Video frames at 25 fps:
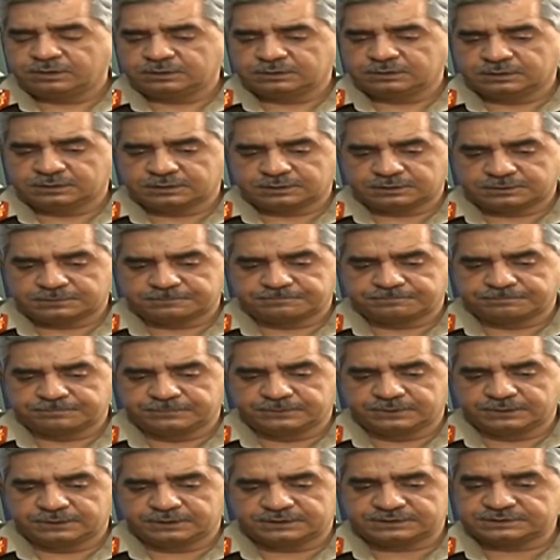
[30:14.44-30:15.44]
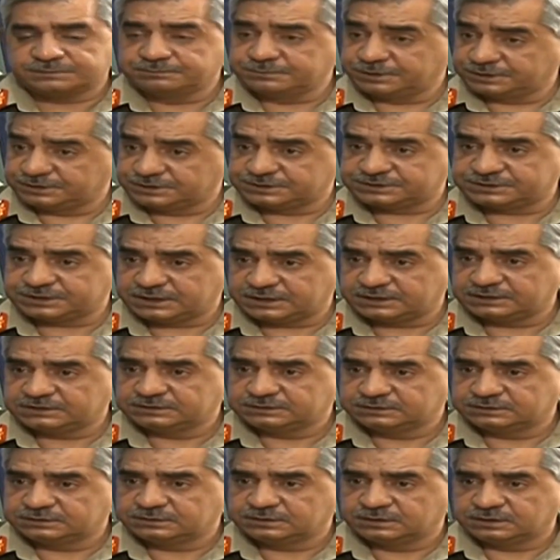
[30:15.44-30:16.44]
Well, it's a major
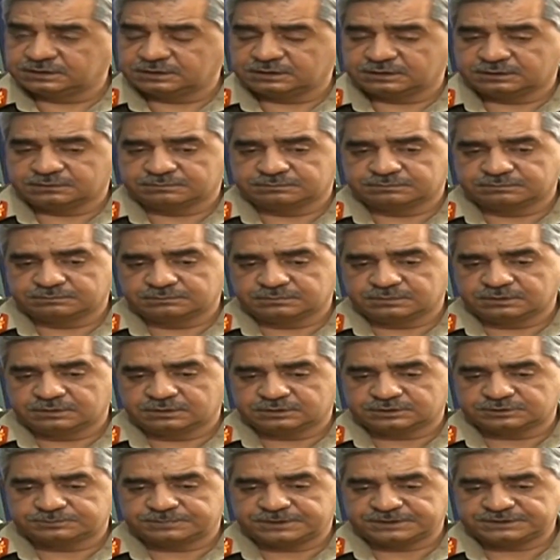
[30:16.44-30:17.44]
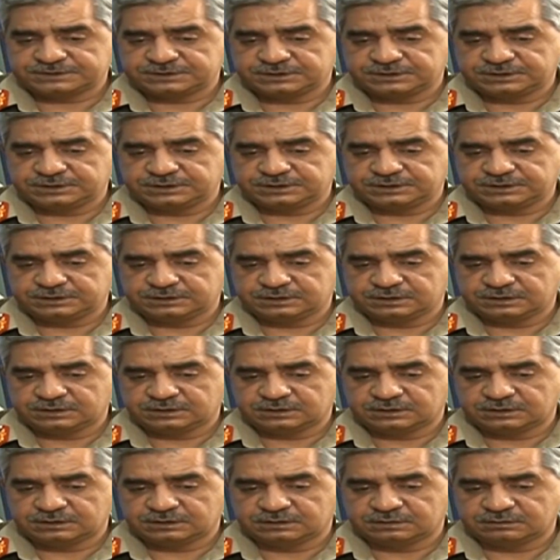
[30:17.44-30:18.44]
challenge, especially
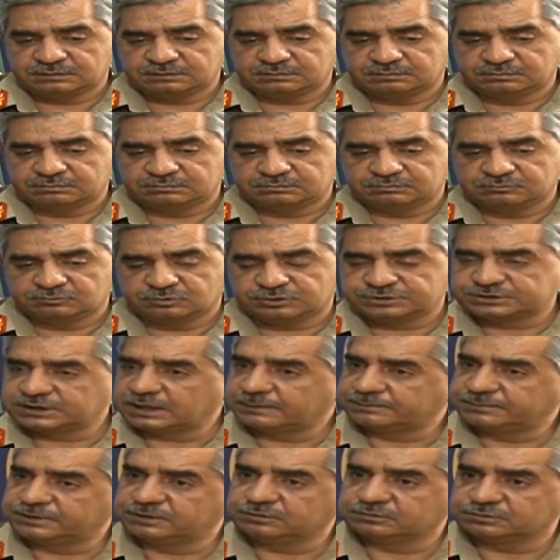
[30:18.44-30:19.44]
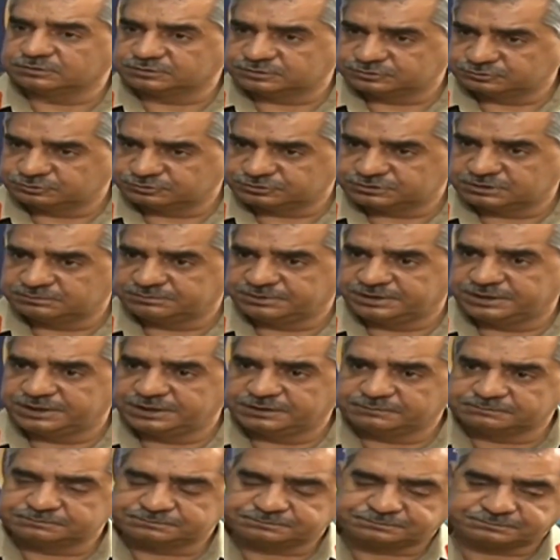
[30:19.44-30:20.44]
what's happening on the social
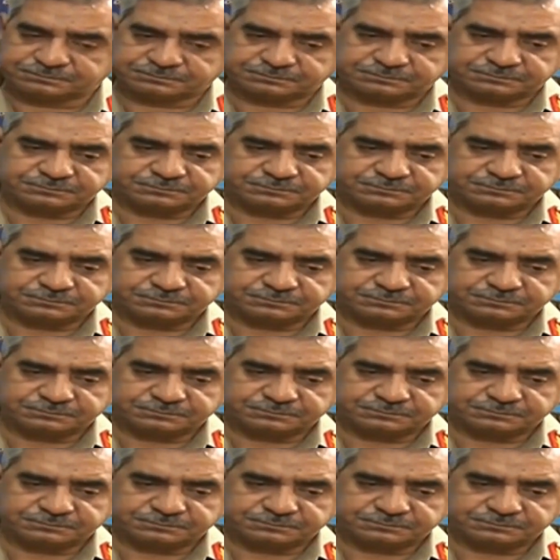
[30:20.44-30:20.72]
media.